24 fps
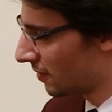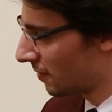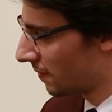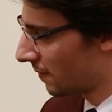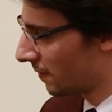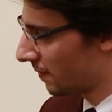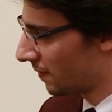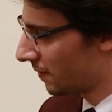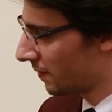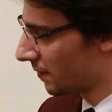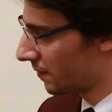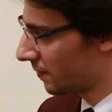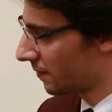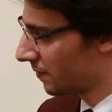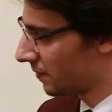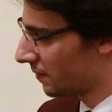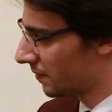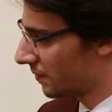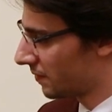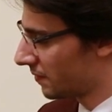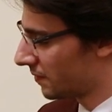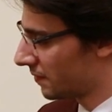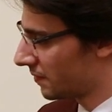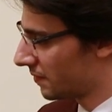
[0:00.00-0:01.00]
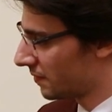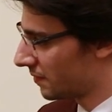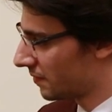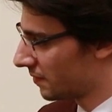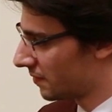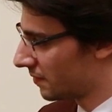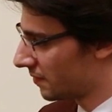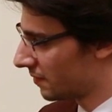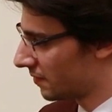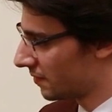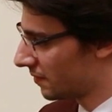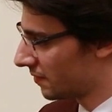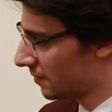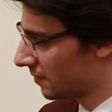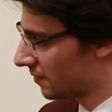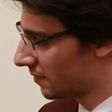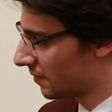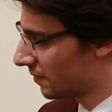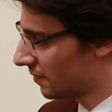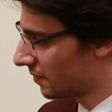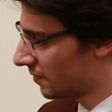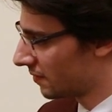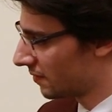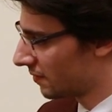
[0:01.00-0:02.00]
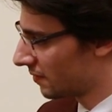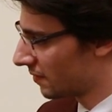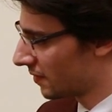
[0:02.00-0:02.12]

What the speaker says: (silent)